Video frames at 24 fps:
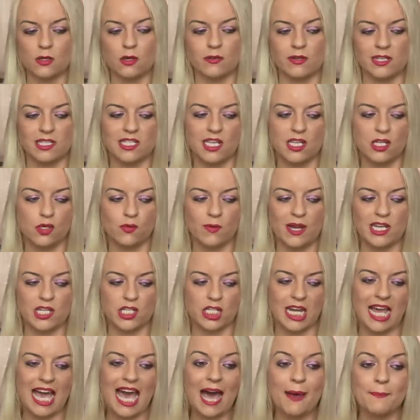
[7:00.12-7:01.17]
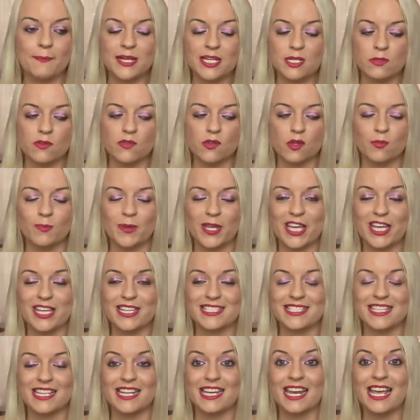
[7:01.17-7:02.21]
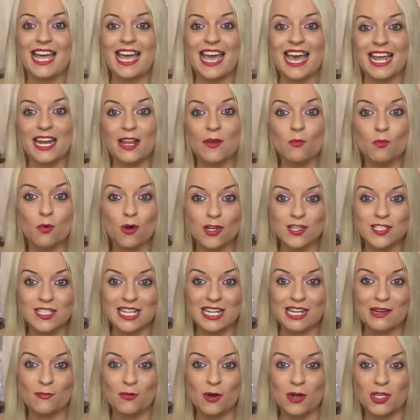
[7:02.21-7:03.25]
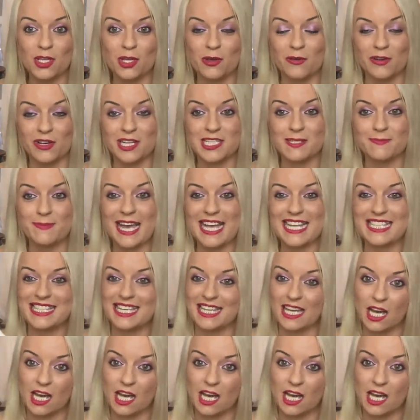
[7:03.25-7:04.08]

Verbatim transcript: or a situation happened with your person and it wasn't what you were expecting,